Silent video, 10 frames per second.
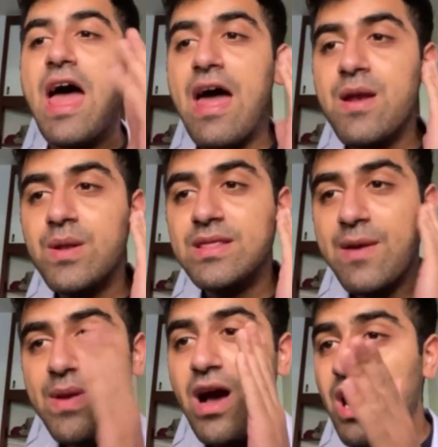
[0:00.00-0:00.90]
and they
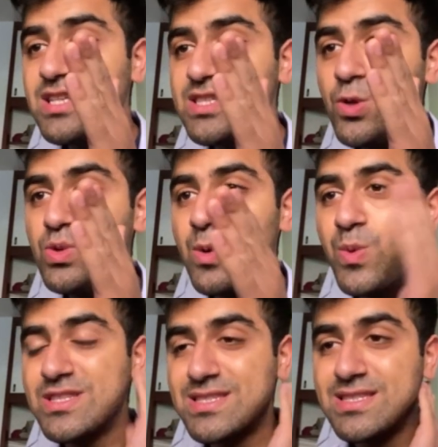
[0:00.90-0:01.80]
will ask you that
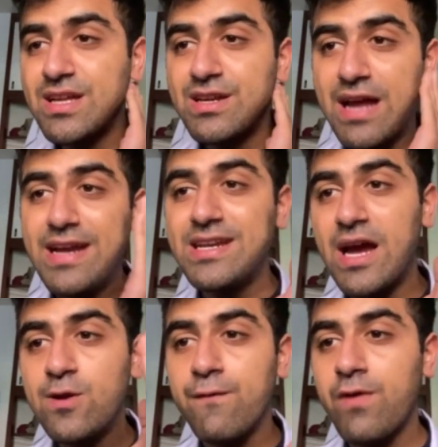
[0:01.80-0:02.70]
what's the right
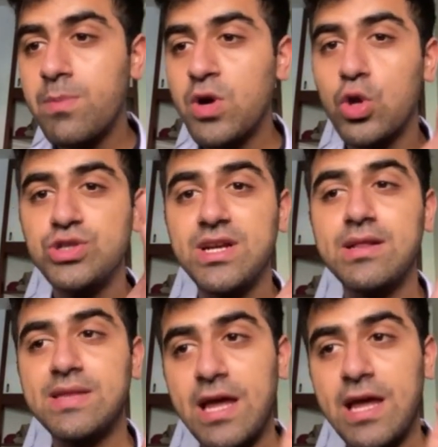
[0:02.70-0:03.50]
kind of pharmacological